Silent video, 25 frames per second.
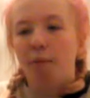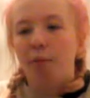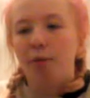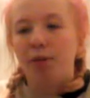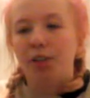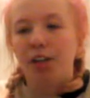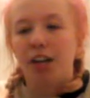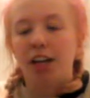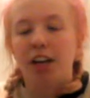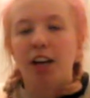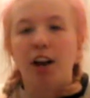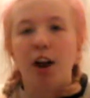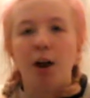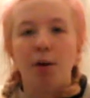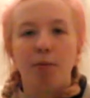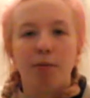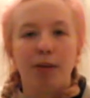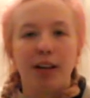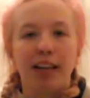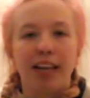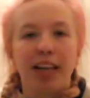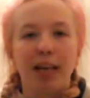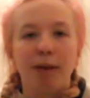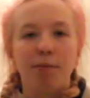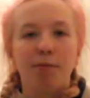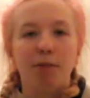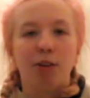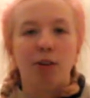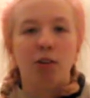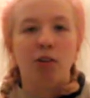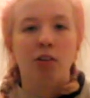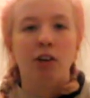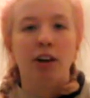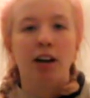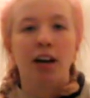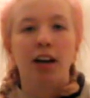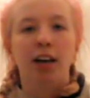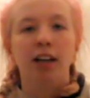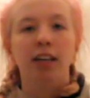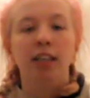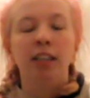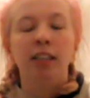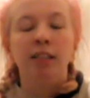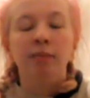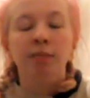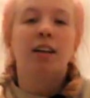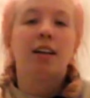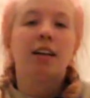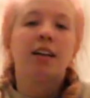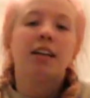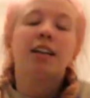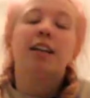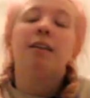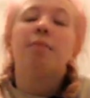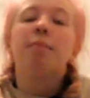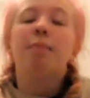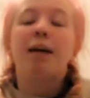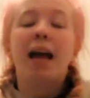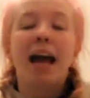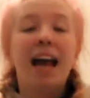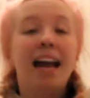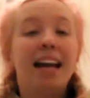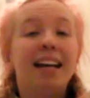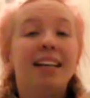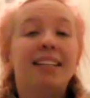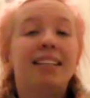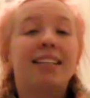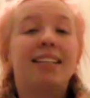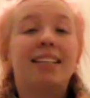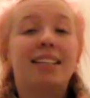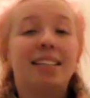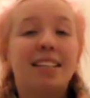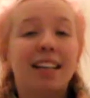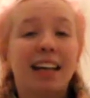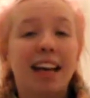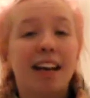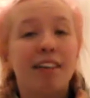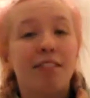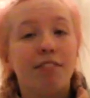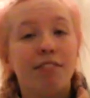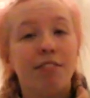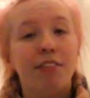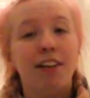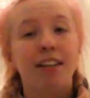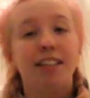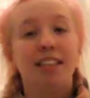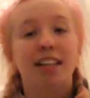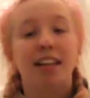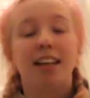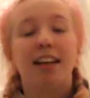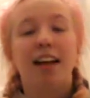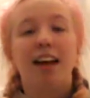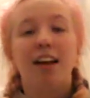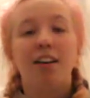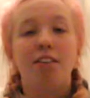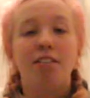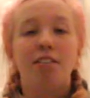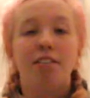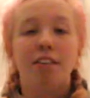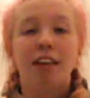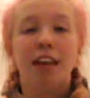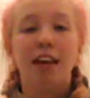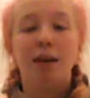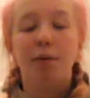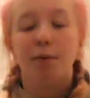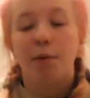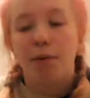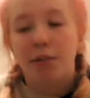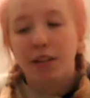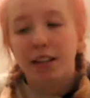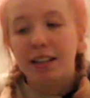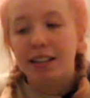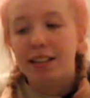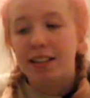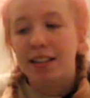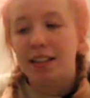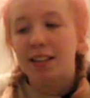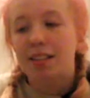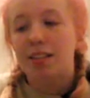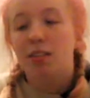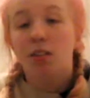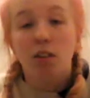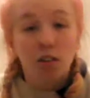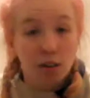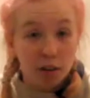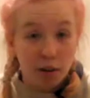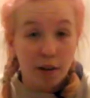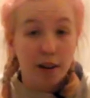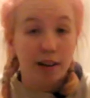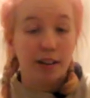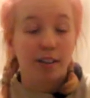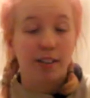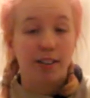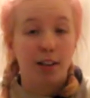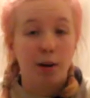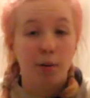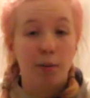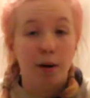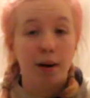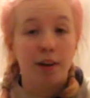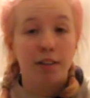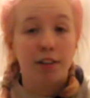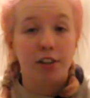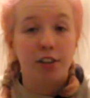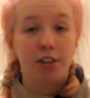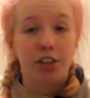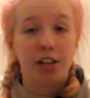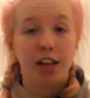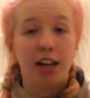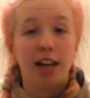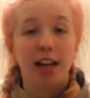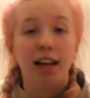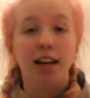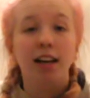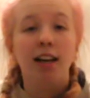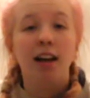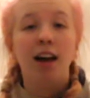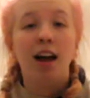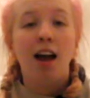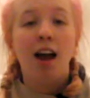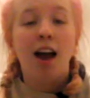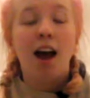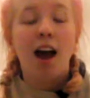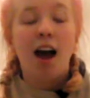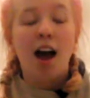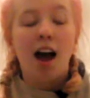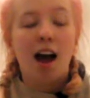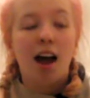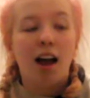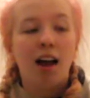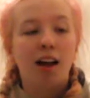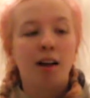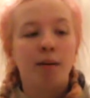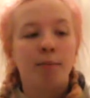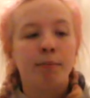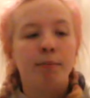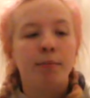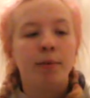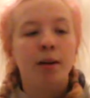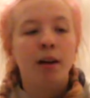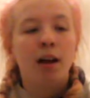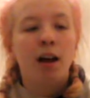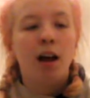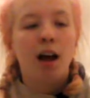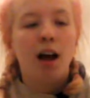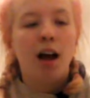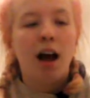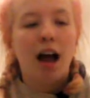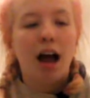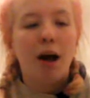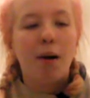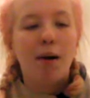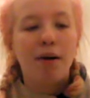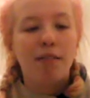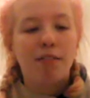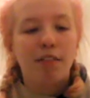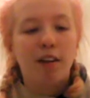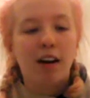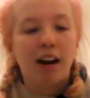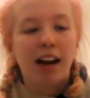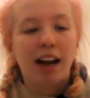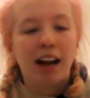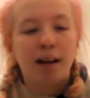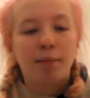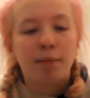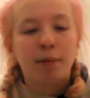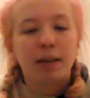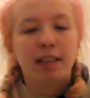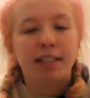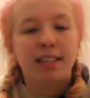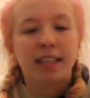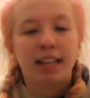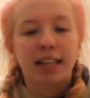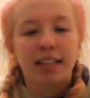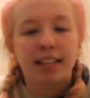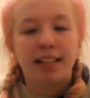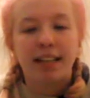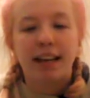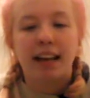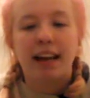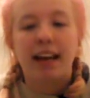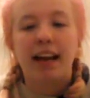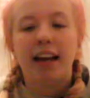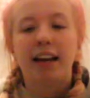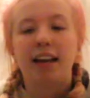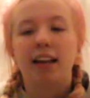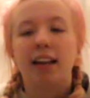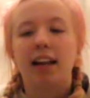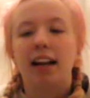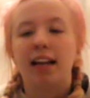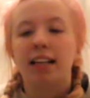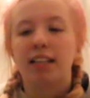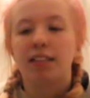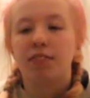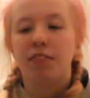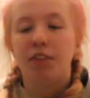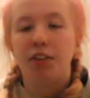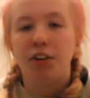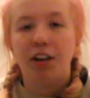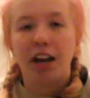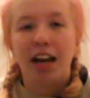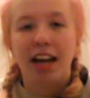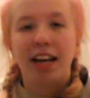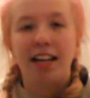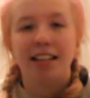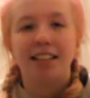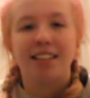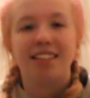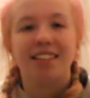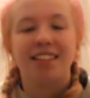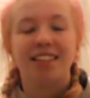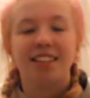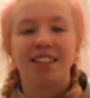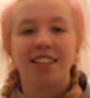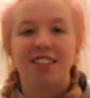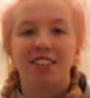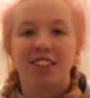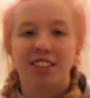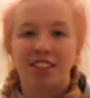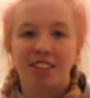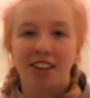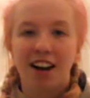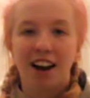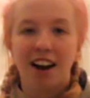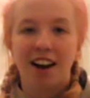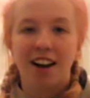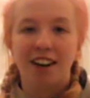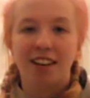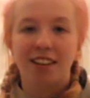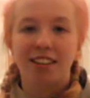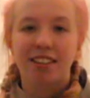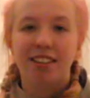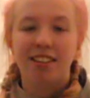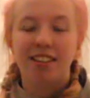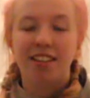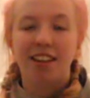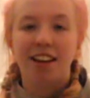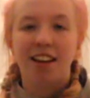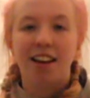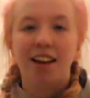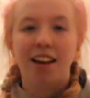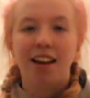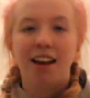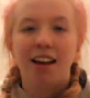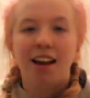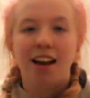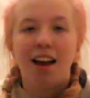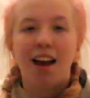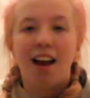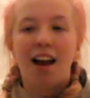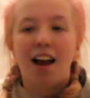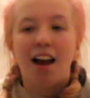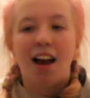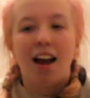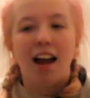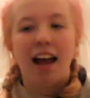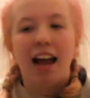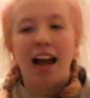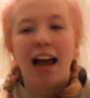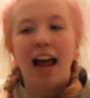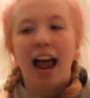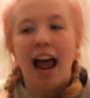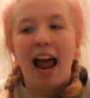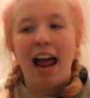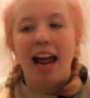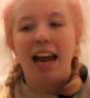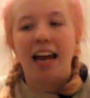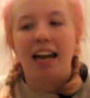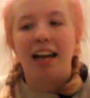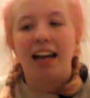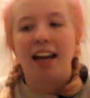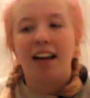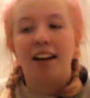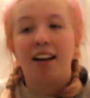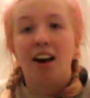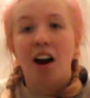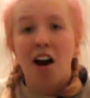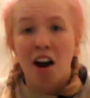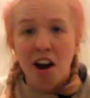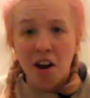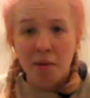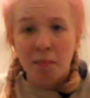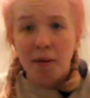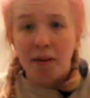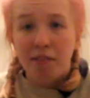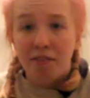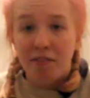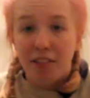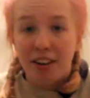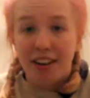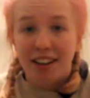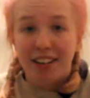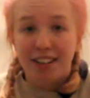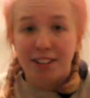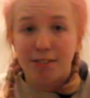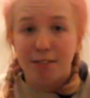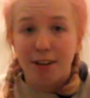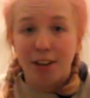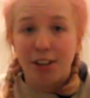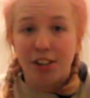which I can hopefully keep for longer. Number 8 is to get fit and healthy. Well, this is not going so well this year. However, I am intending in the next few days to start an army fitness